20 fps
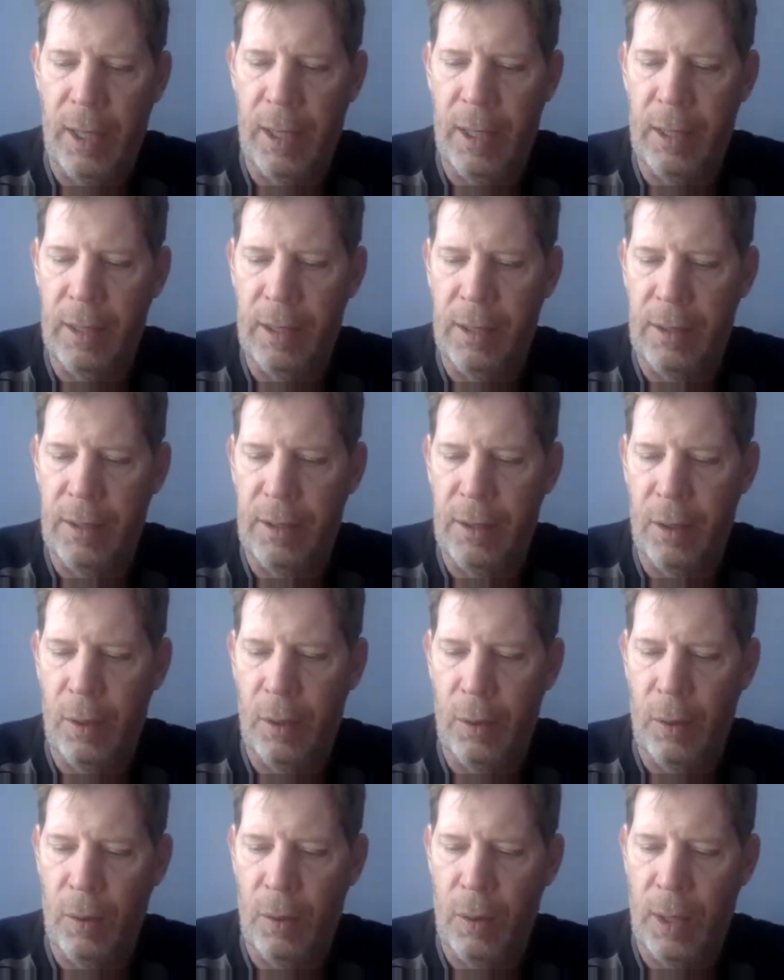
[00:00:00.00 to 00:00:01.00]
And so
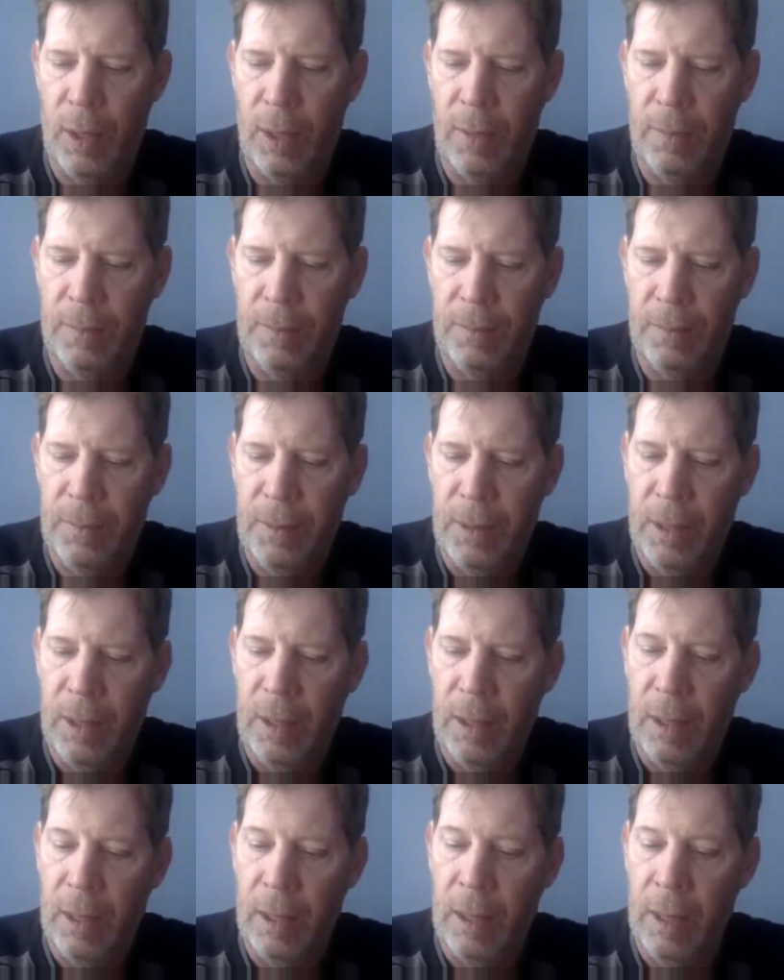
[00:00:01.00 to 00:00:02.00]
um,
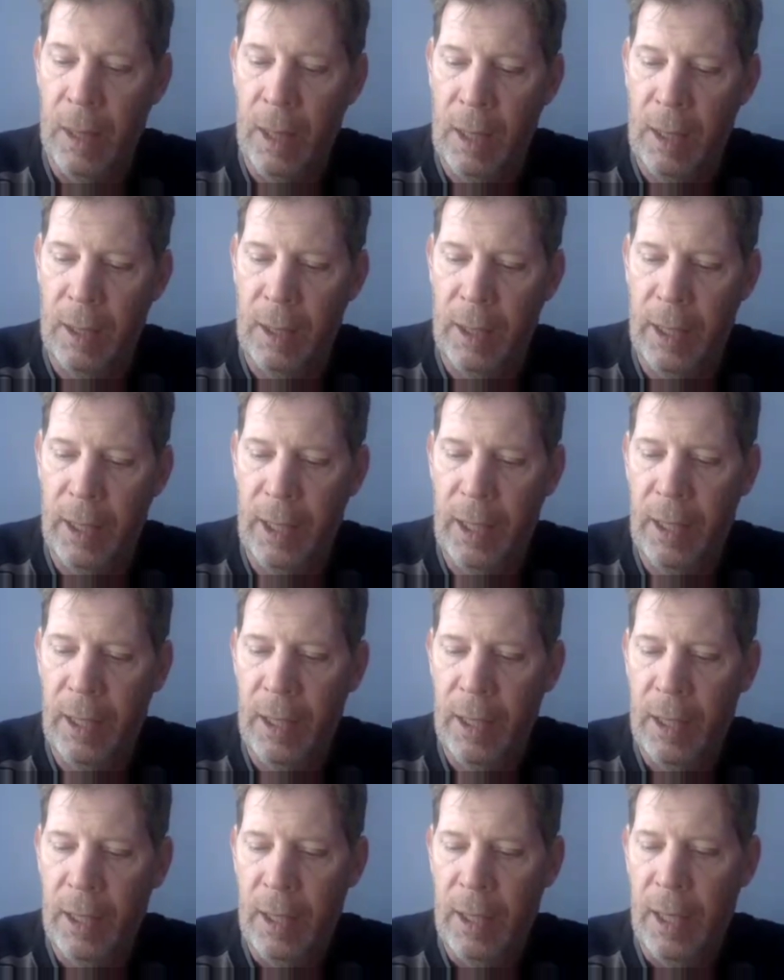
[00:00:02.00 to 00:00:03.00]
luckily
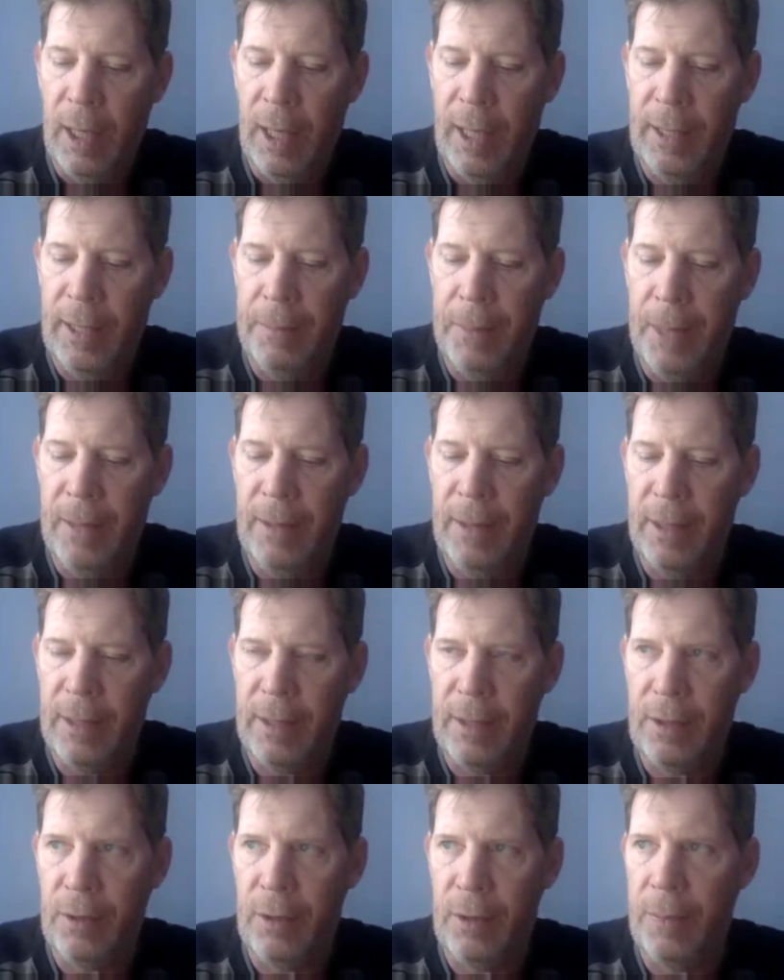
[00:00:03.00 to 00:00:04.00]
I made
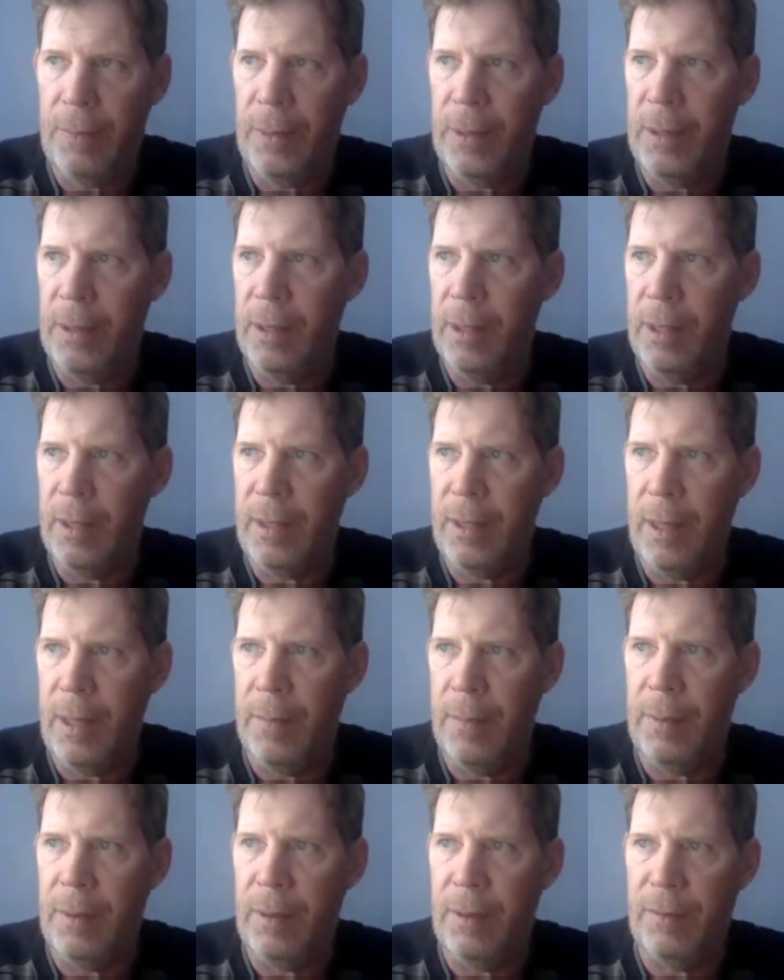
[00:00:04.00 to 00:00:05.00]
this trip in
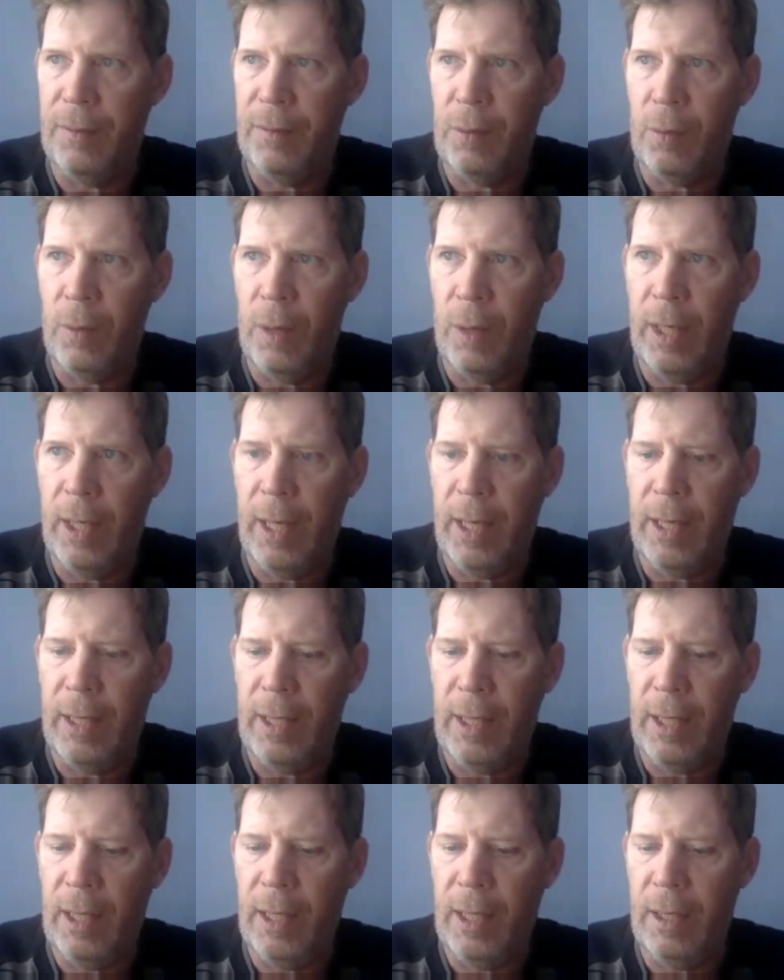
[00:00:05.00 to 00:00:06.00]
December of twenty
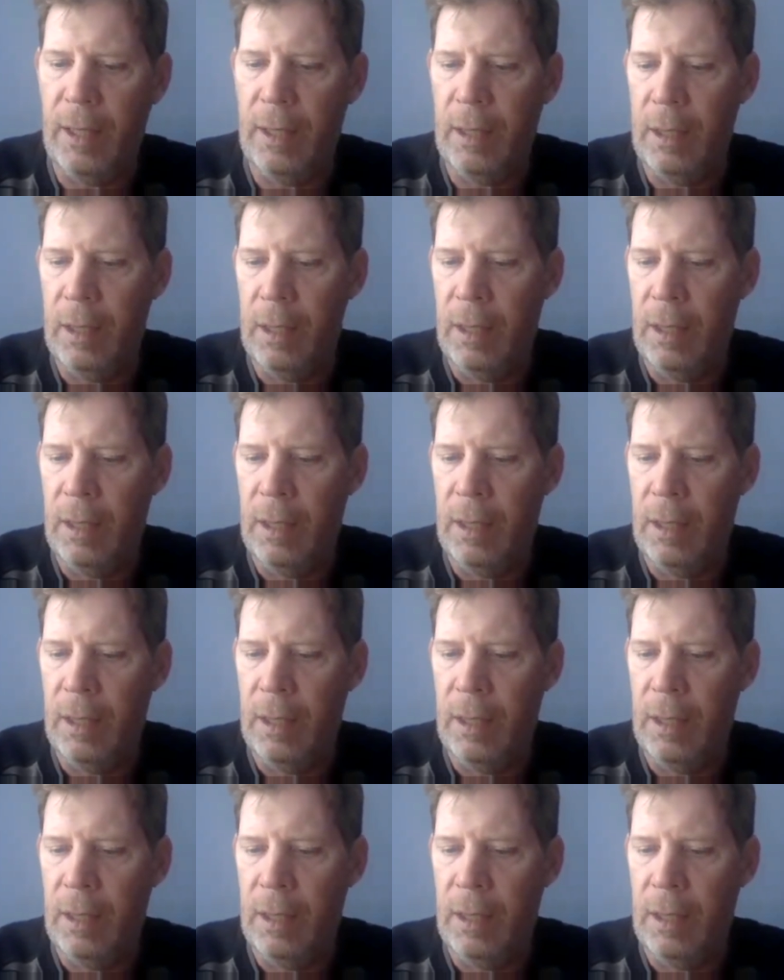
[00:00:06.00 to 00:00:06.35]
nineteen.